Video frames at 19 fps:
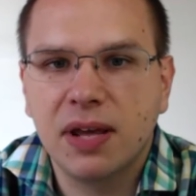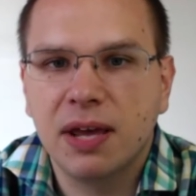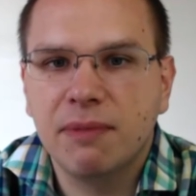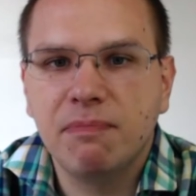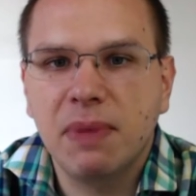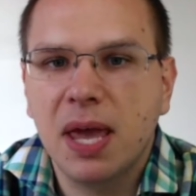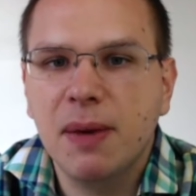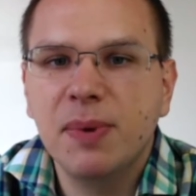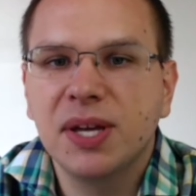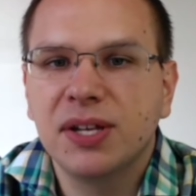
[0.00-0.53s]

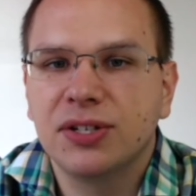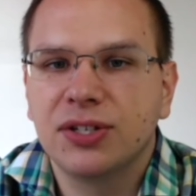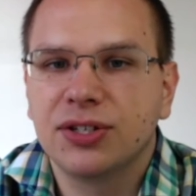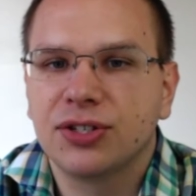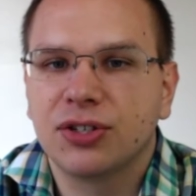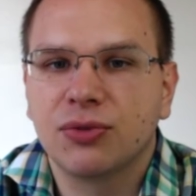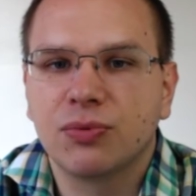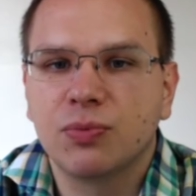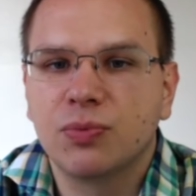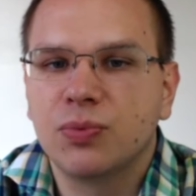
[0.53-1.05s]
maybe it's
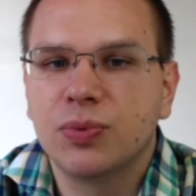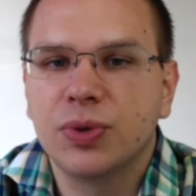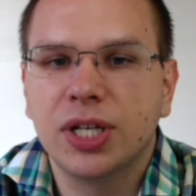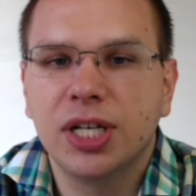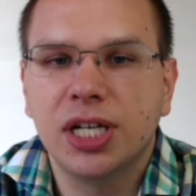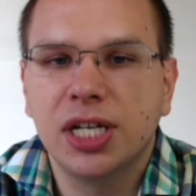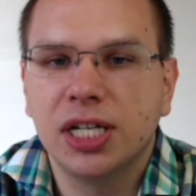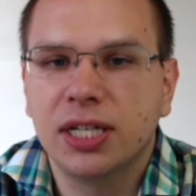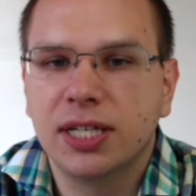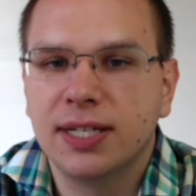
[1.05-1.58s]
just a
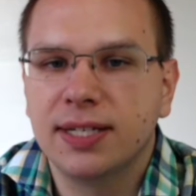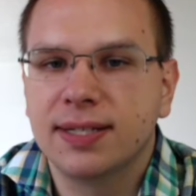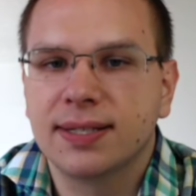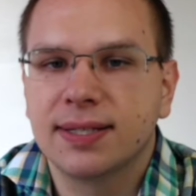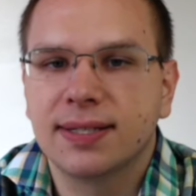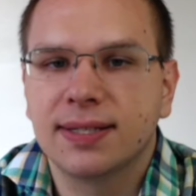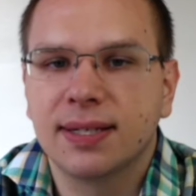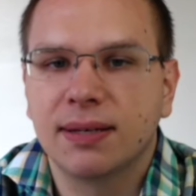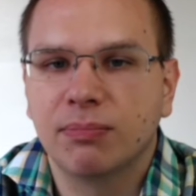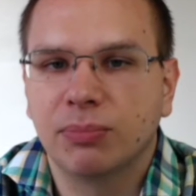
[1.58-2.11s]
really
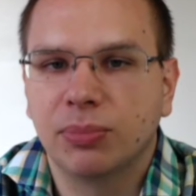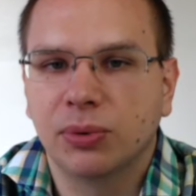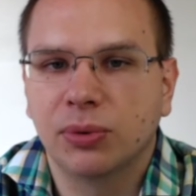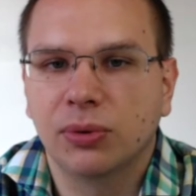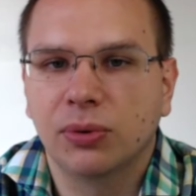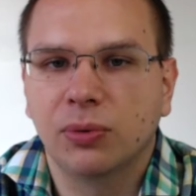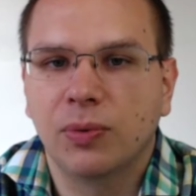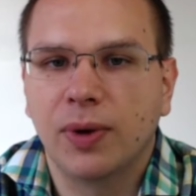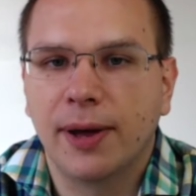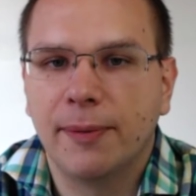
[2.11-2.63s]

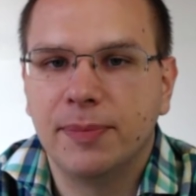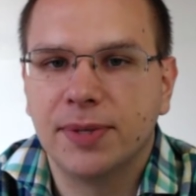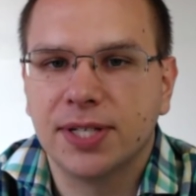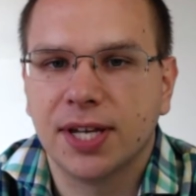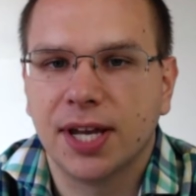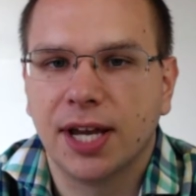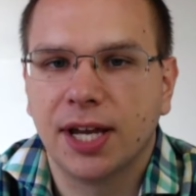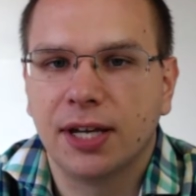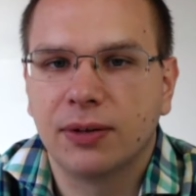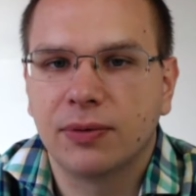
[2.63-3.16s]
simple
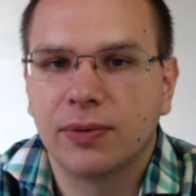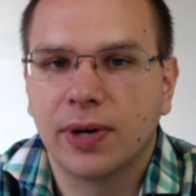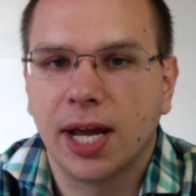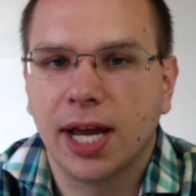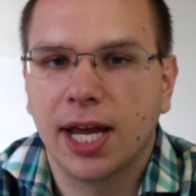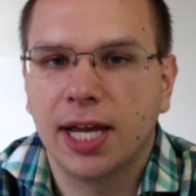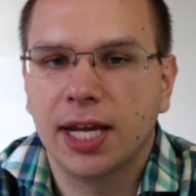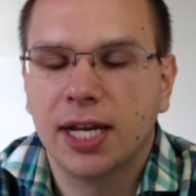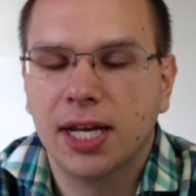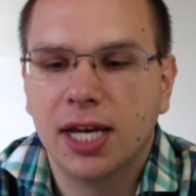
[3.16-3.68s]
website,
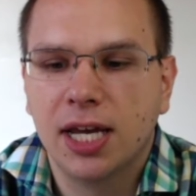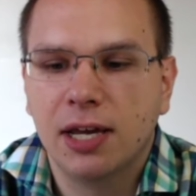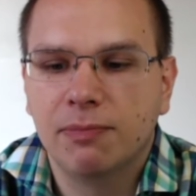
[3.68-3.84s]
right?